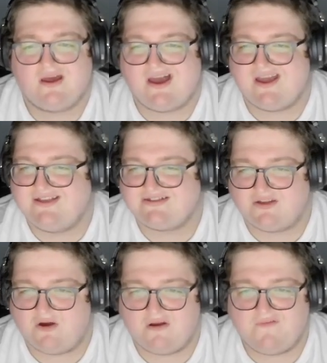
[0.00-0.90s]
He's an
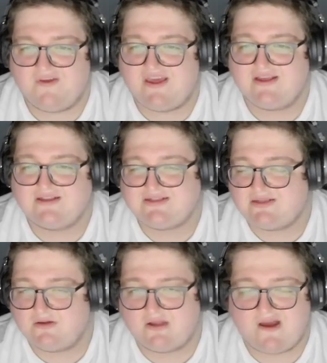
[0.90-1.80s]
RFA
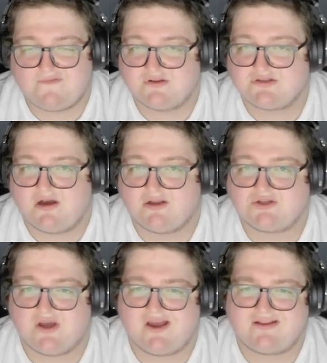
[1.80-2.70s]
still after his
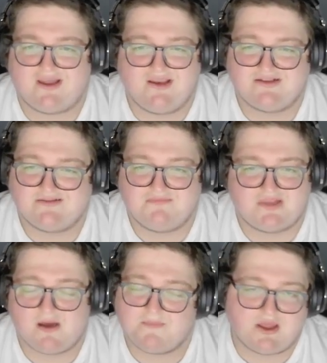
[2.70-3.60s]
contract, and he's
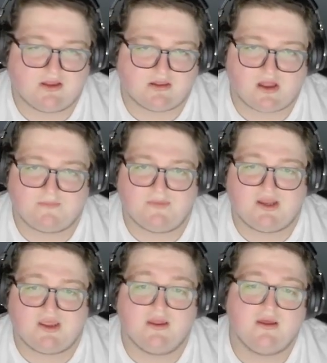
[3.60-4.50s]
not making a lot of
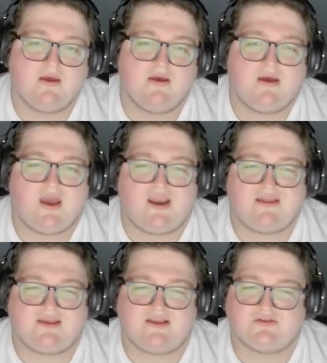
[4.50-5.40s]
money, and I
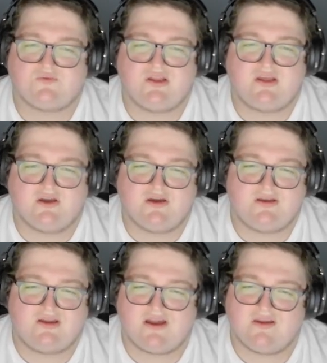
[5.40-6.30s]
think he's a really
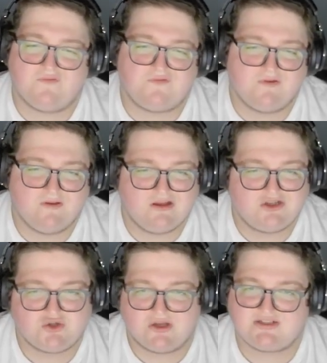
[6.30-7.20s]
good kind of
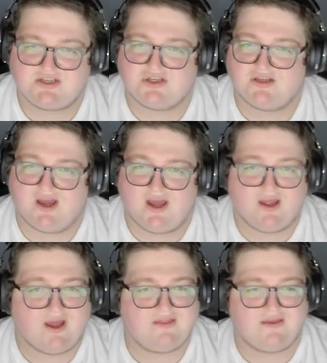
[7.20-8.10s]
transition guy.
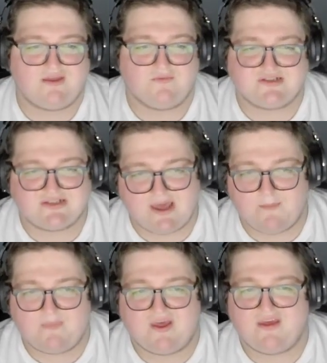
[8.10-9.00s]
I think it was
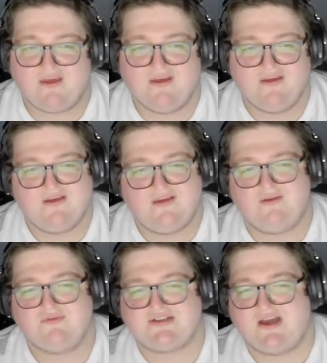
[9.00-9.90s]
Kempe, it
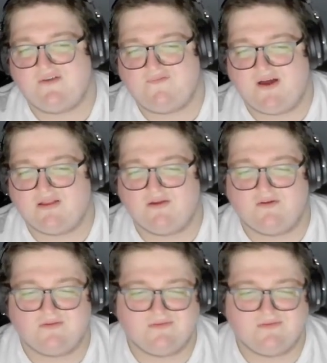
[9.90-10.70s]
was Iafallo,